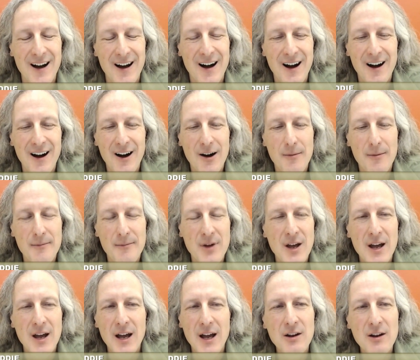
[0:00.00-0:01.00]
Um,
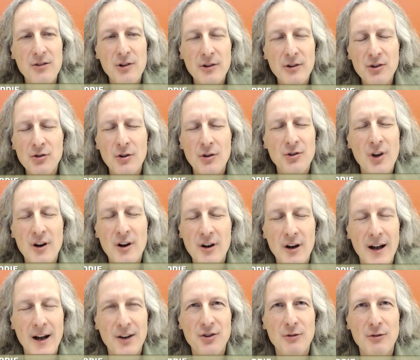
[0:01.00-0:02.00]
and the list goes on and on.
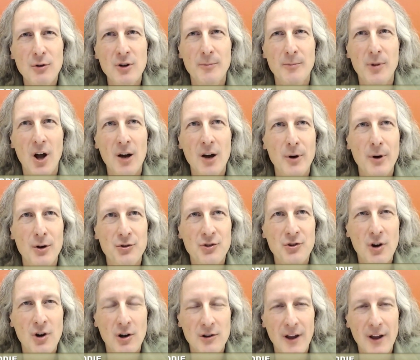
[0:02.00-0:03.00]
I actually wrote a blog post
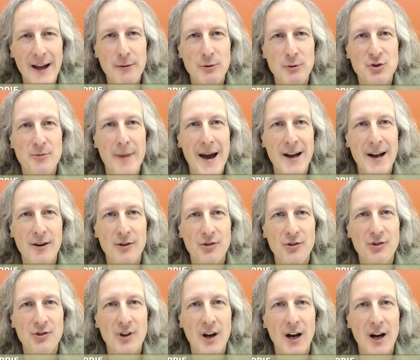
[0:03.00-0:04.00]
called Language
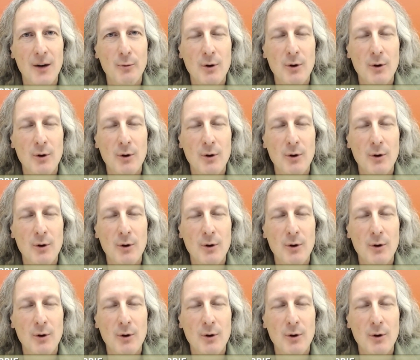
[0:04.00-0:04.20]
Matters um,